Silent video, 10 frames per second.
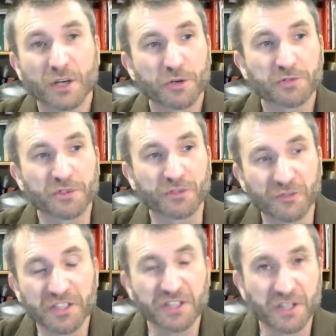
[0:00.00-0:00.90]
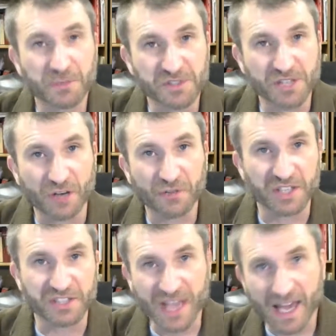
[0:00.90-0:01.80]
who defended himself
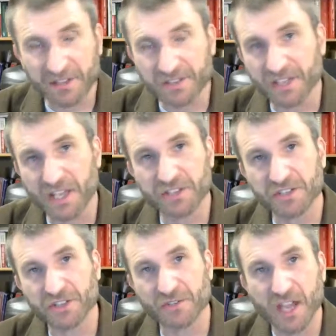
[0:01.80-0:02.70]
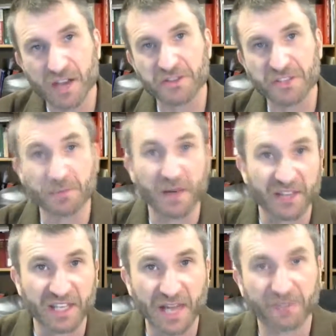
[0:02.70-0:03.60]
against accusations of heresy by
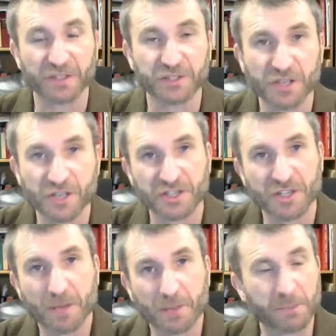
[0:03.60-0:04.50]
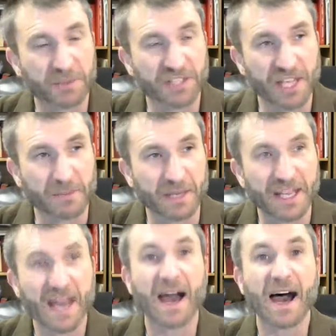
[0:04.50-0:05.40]
the Catholic Church by
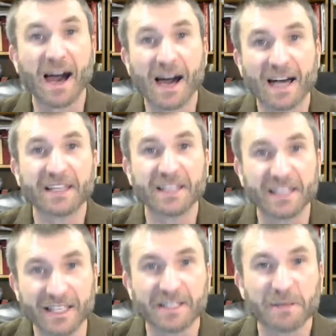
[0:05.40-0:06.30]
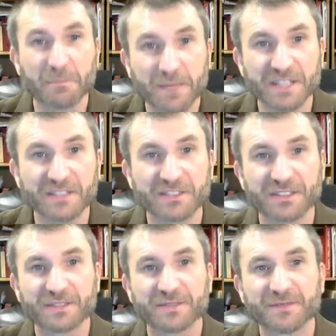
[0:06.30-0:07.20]
proclaiming, "I eat
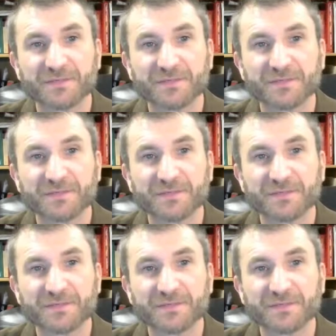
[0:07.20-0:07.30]
meat."